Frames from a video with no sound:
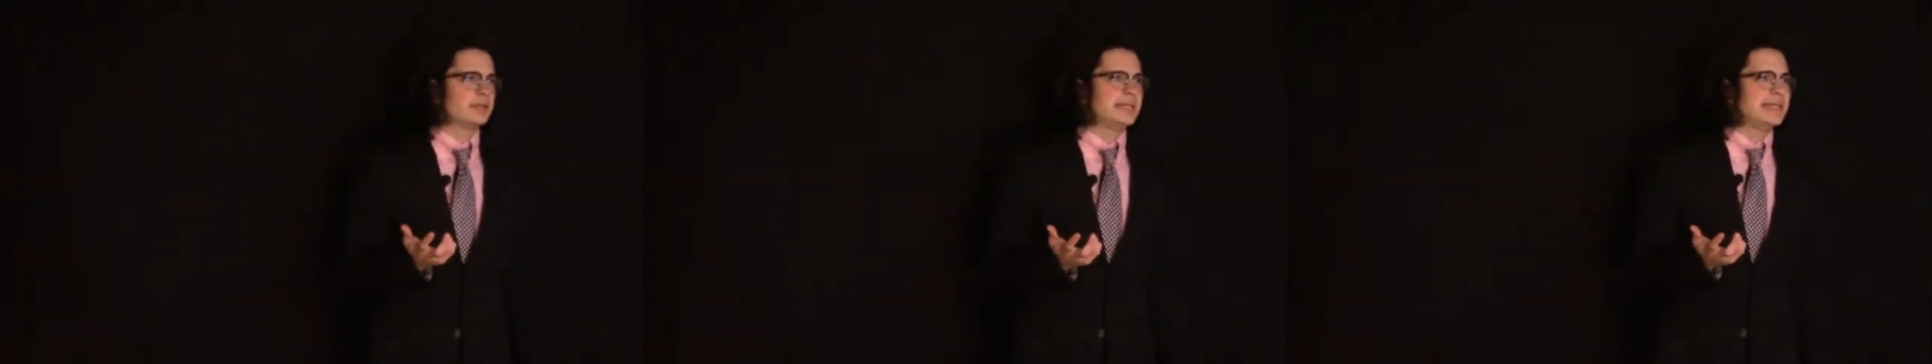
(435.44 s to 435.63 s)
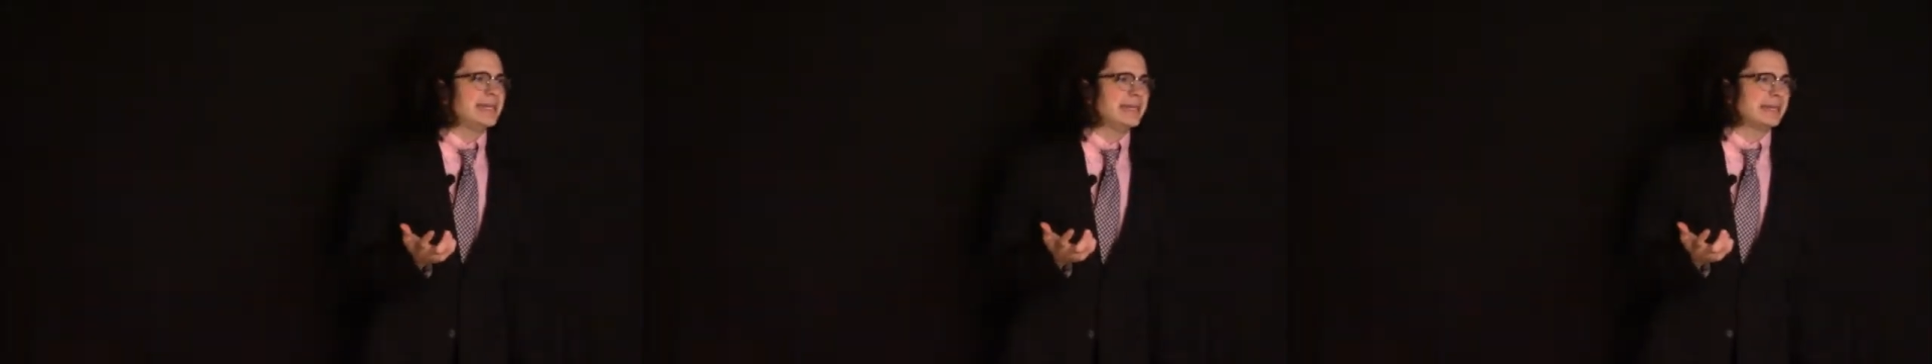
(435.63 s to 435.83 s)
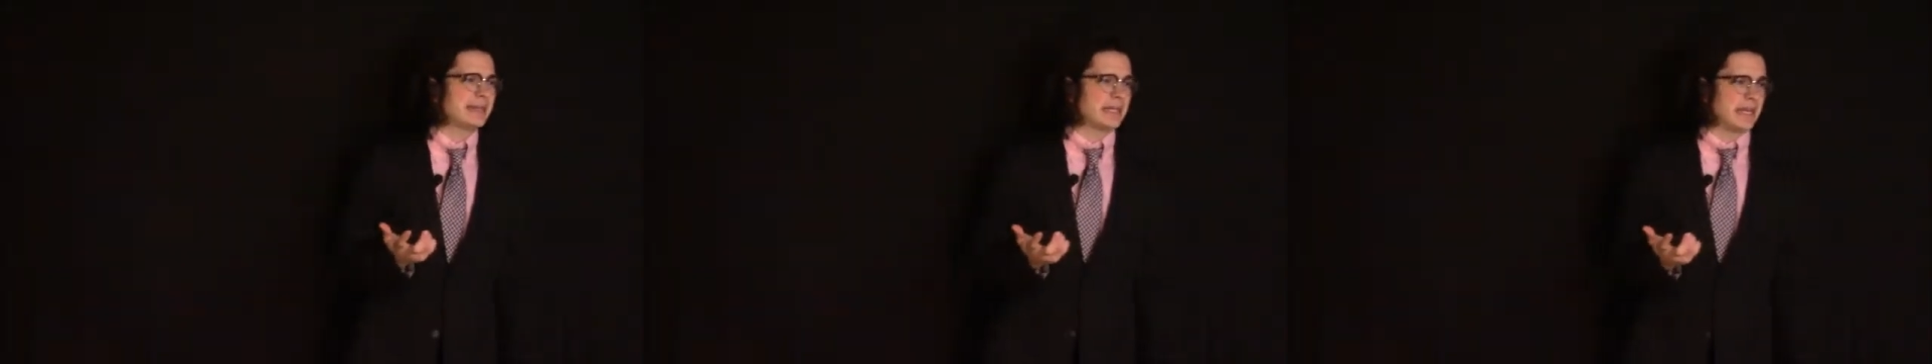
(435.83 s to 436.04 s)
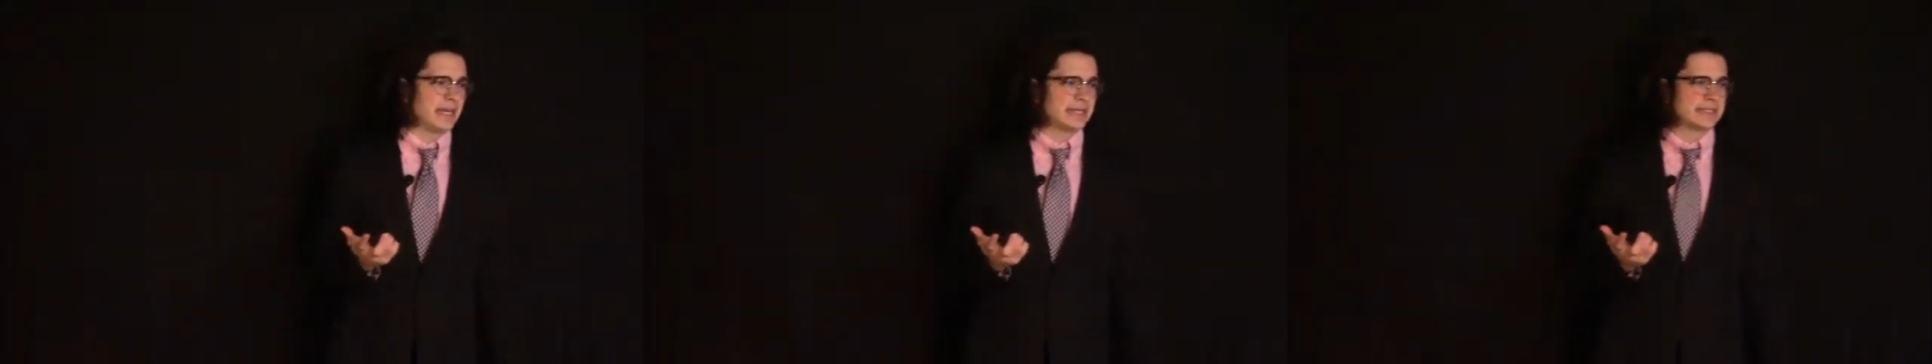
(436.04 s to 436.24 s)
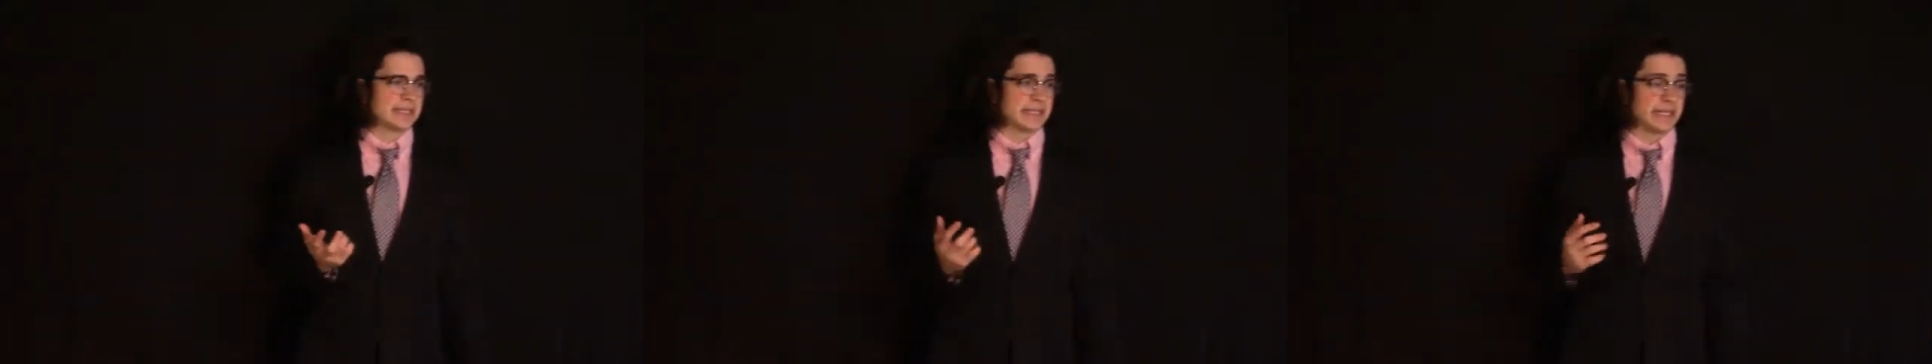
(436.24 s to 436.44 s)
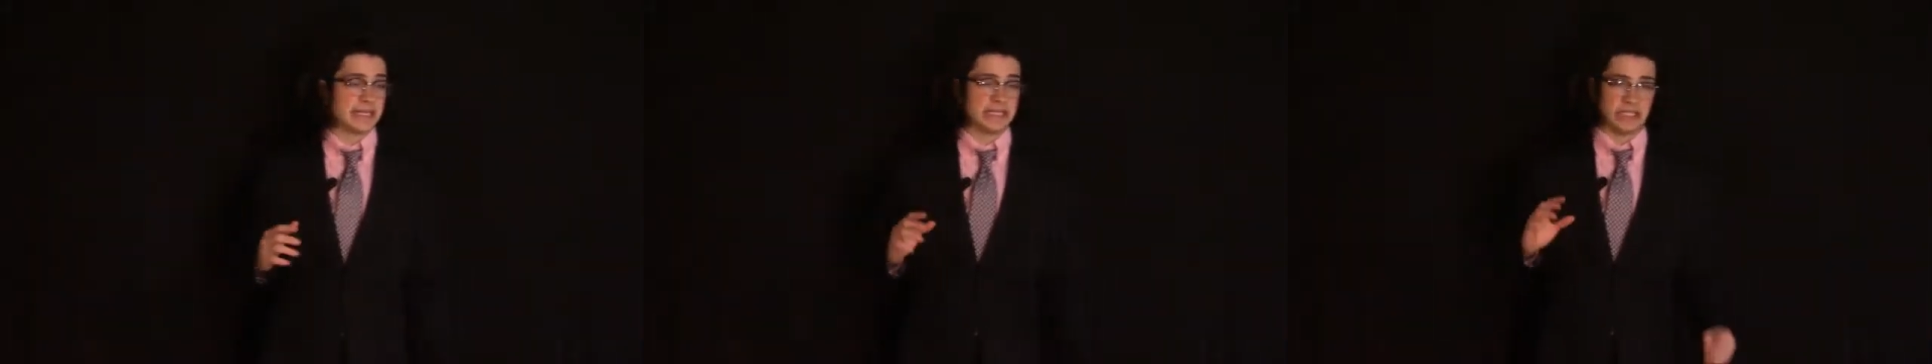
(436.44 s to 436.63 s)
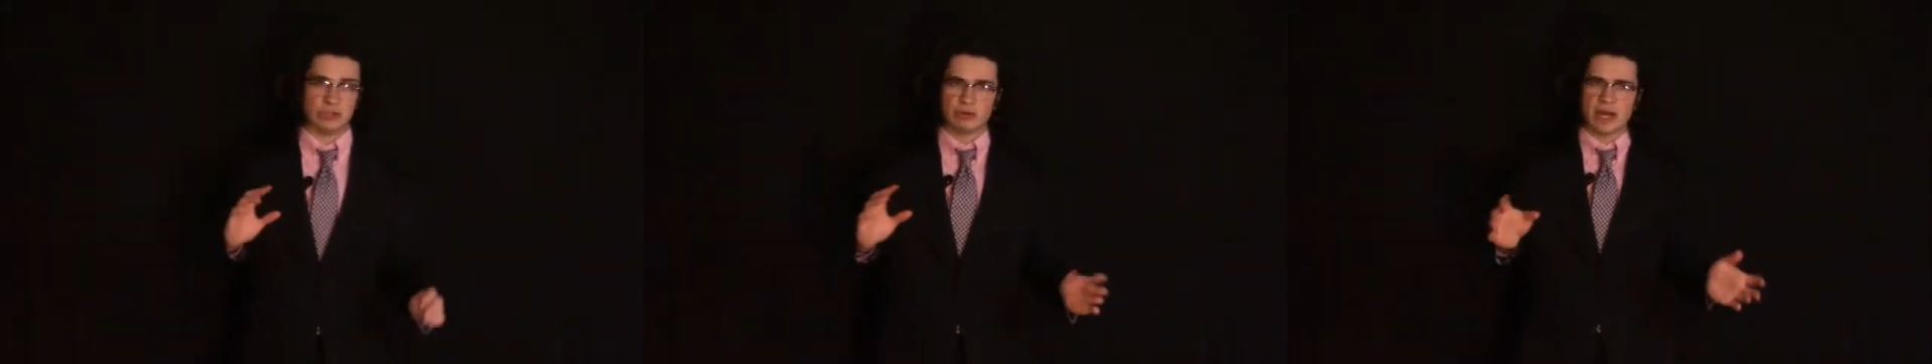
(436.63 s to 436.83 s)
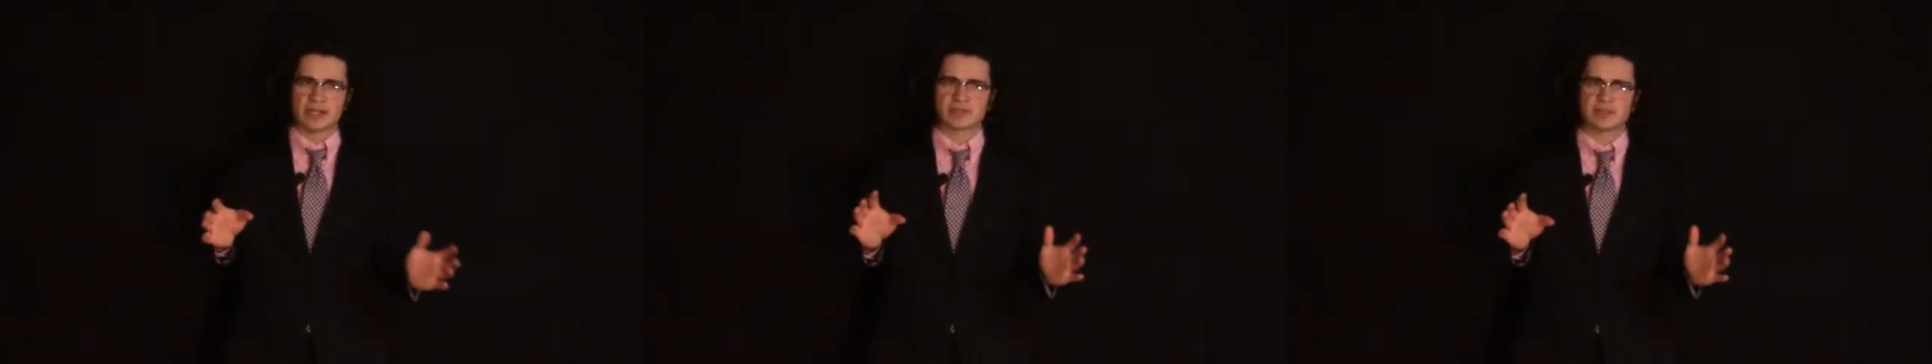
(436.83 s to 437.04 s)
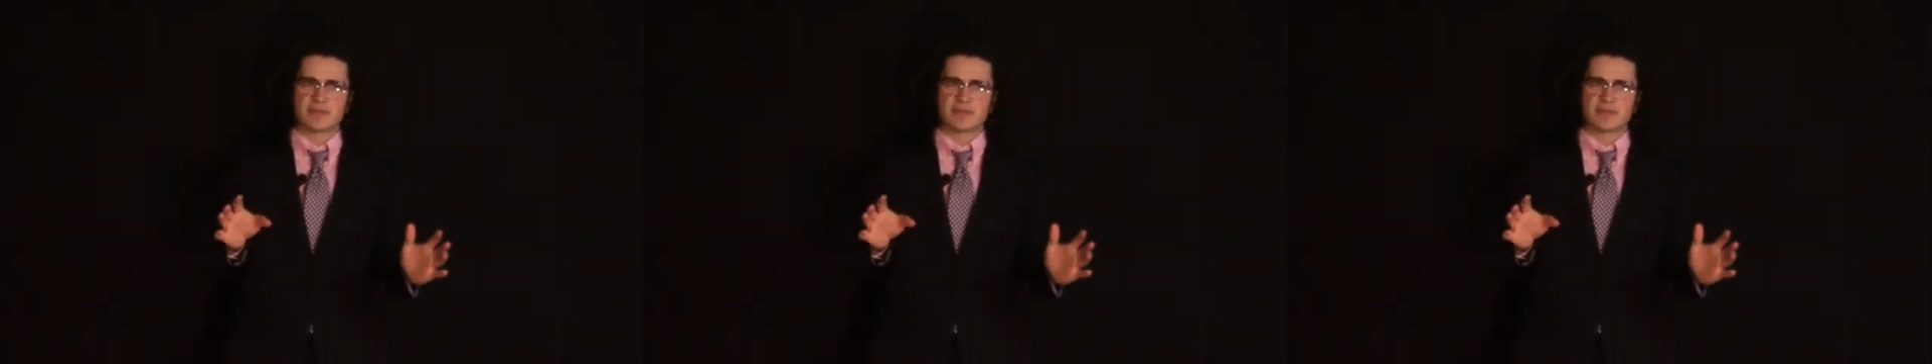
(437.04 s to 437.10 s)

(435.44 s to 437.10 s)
neat things that like you guys will